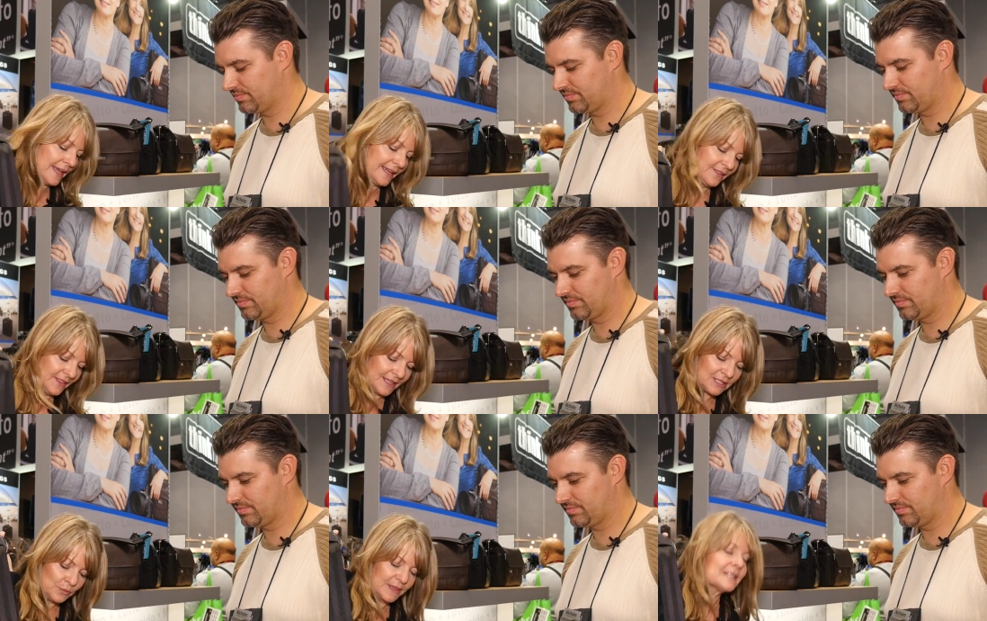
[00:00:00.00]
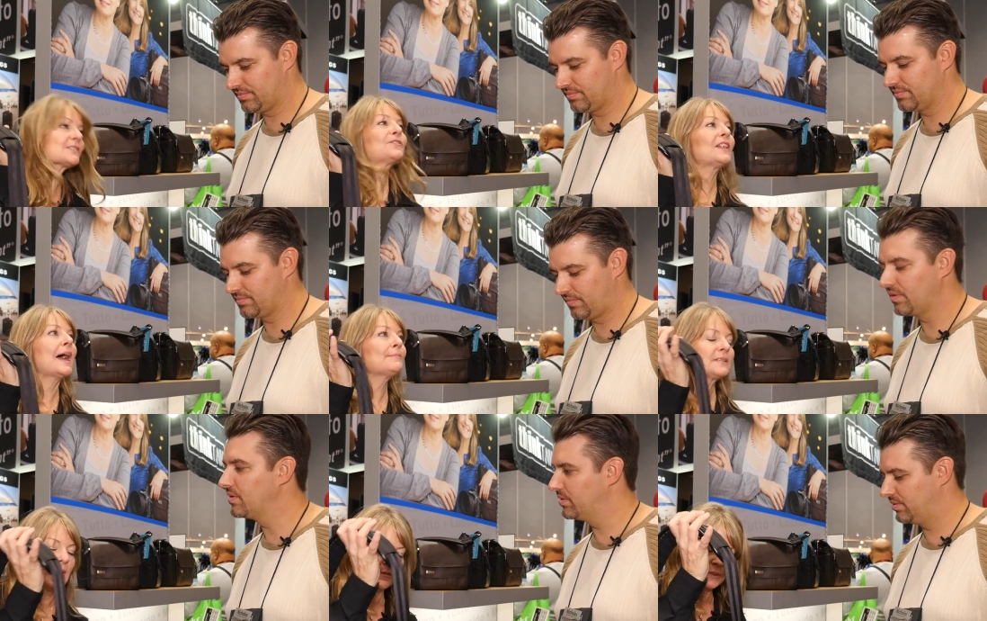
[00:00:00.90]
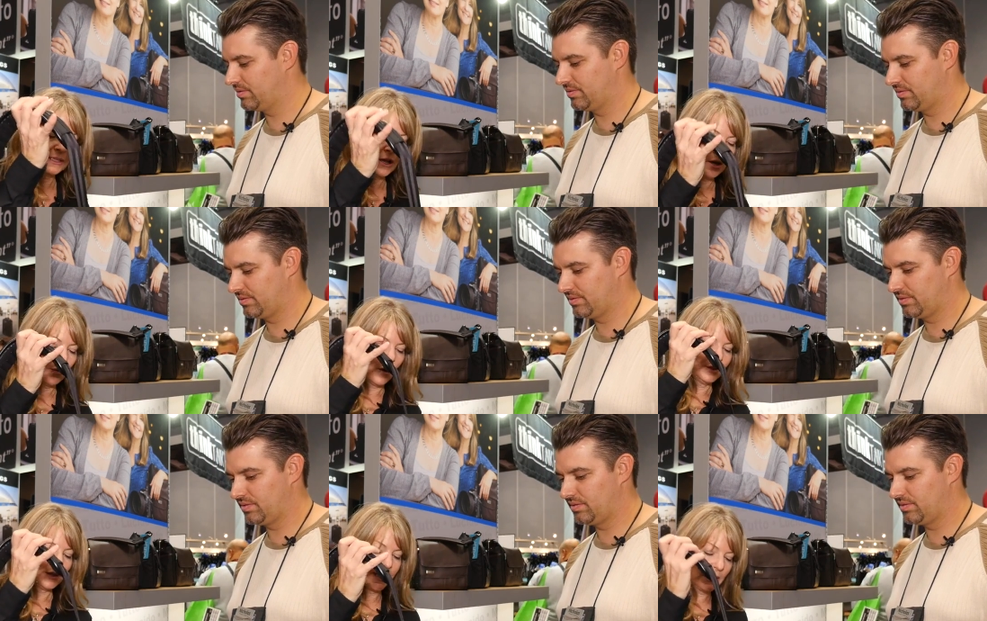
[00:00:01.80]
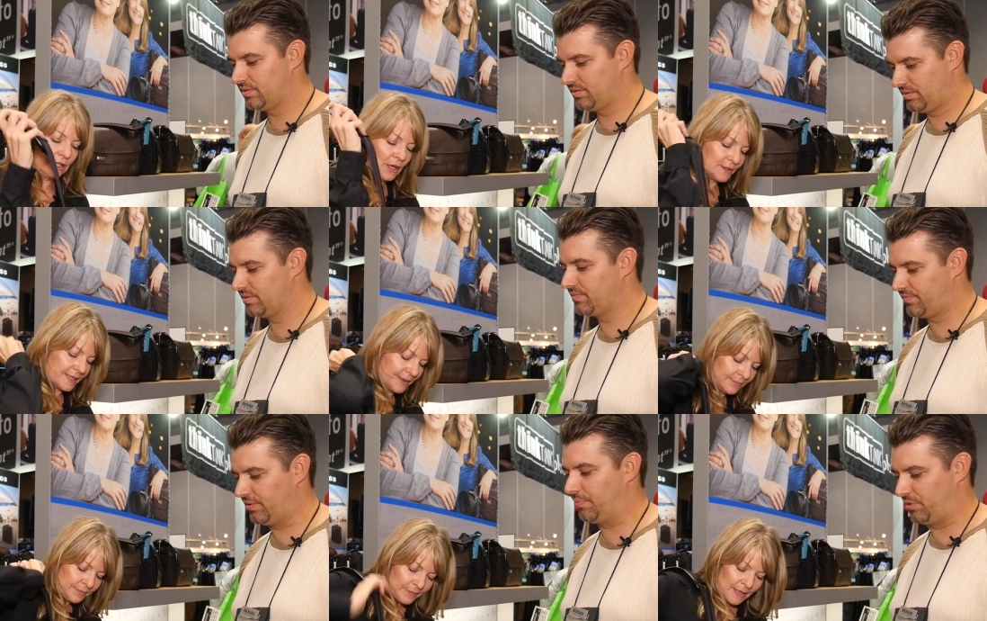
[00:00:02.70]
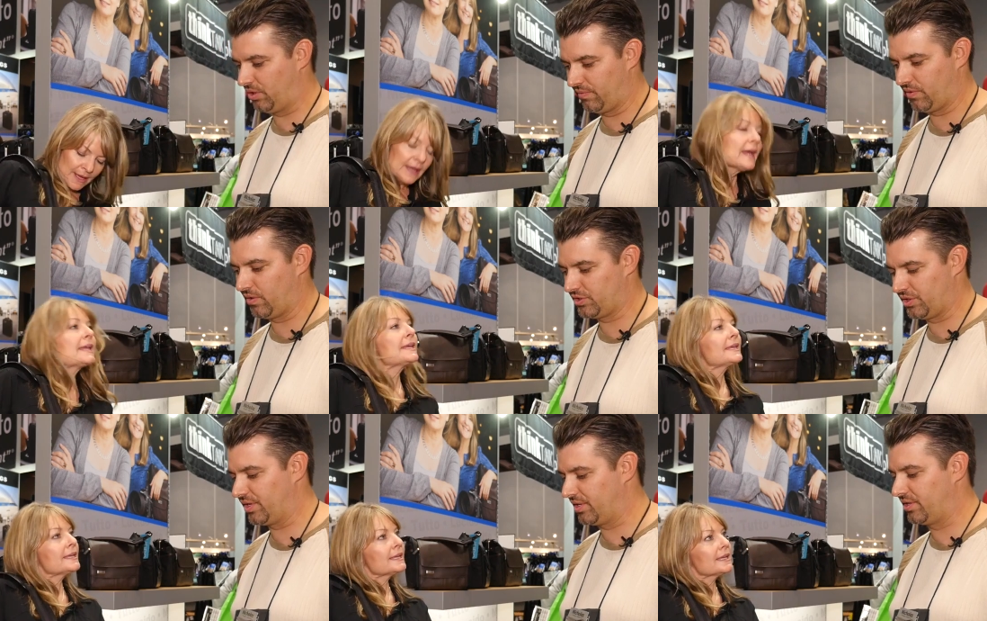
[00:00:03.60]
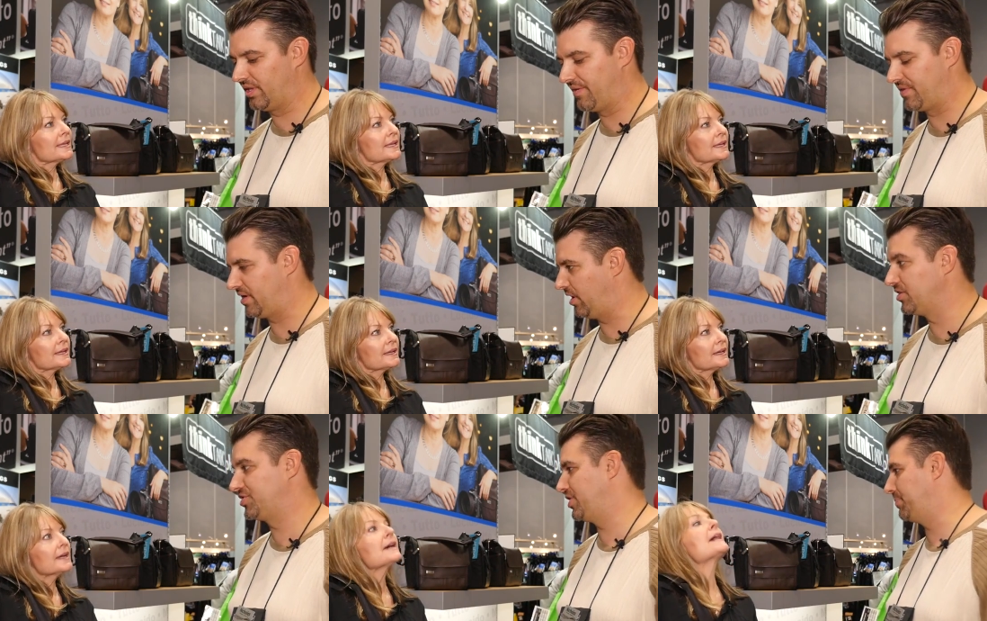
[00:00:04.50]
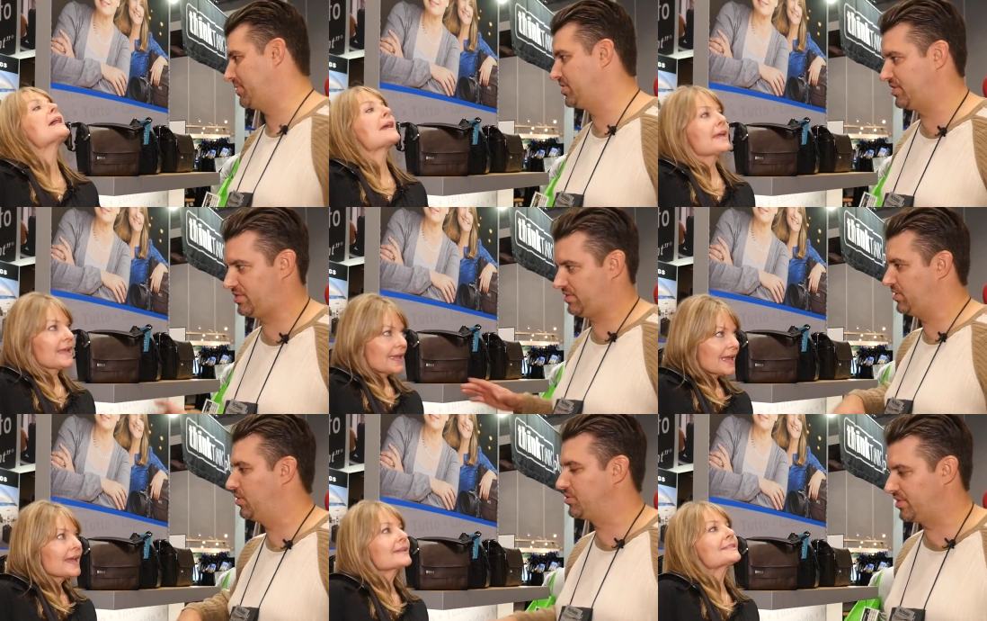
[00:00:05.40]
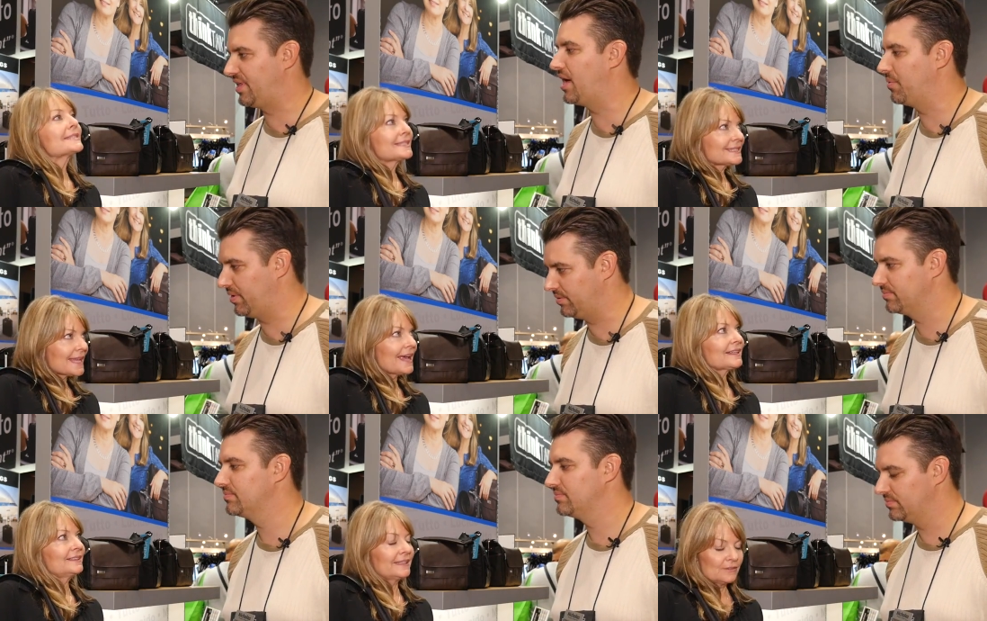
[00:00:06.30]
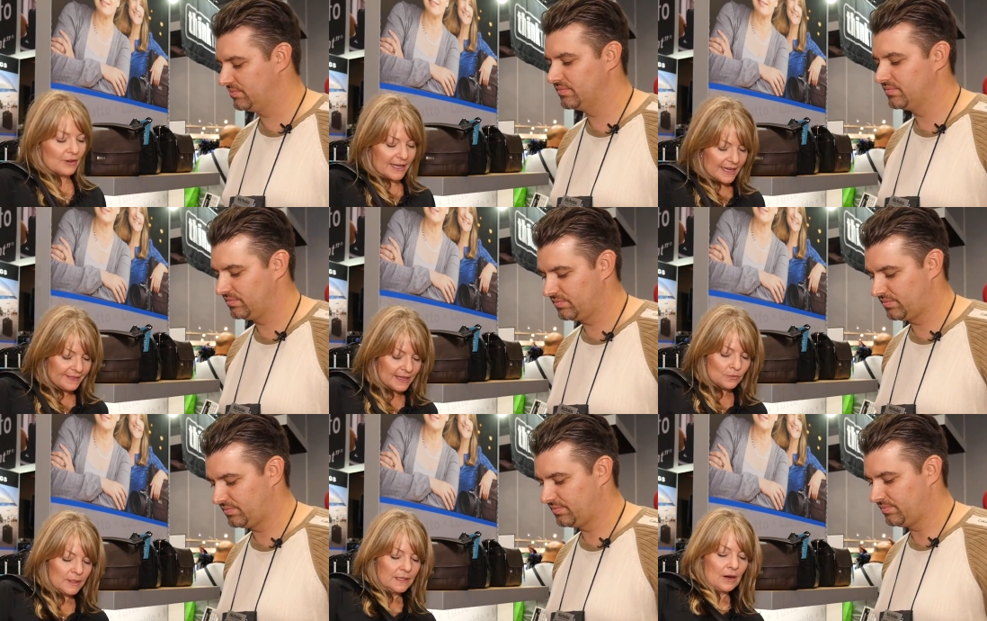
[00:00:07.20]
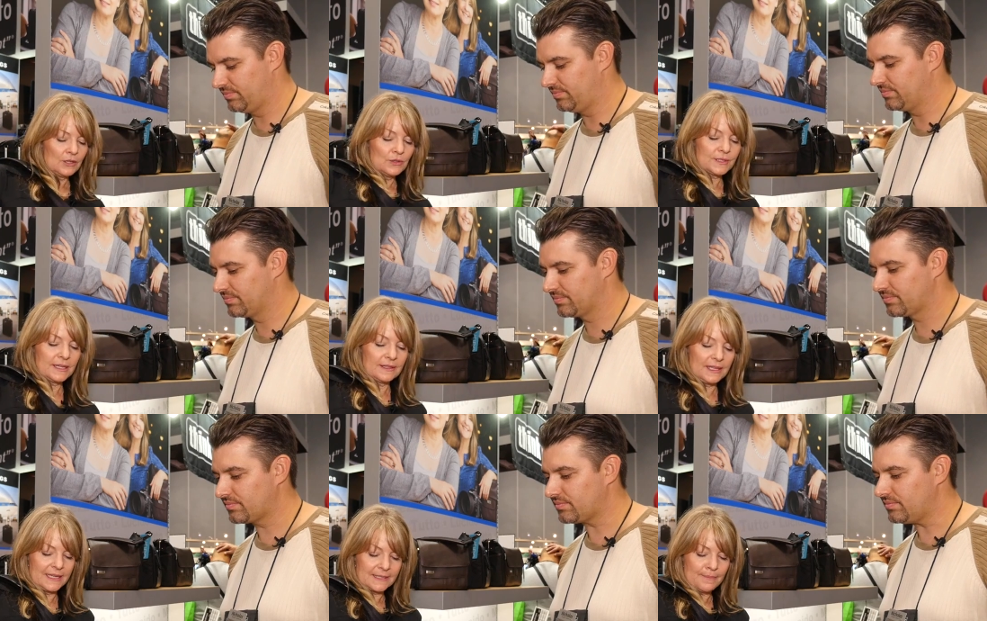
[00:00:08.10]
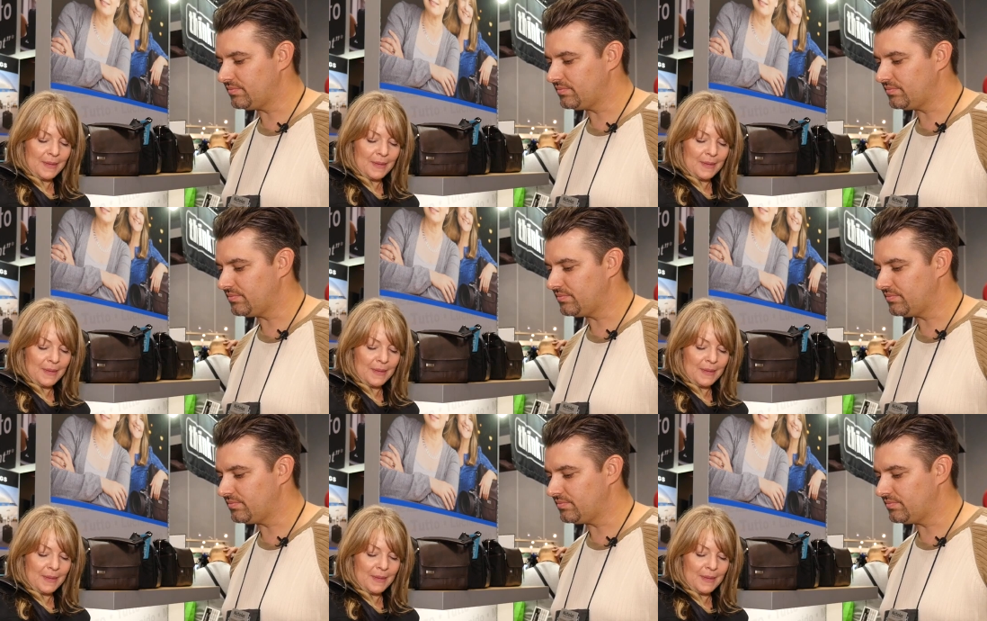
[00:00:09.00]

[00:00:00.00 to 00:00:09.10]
Speaker 1: like this with this flap down below, or you can close it. Flip
Speaker 2: it over so you can leave that unzipped and just
Speaker 1: close exactly, it that way. Exactly, right. And then we are using these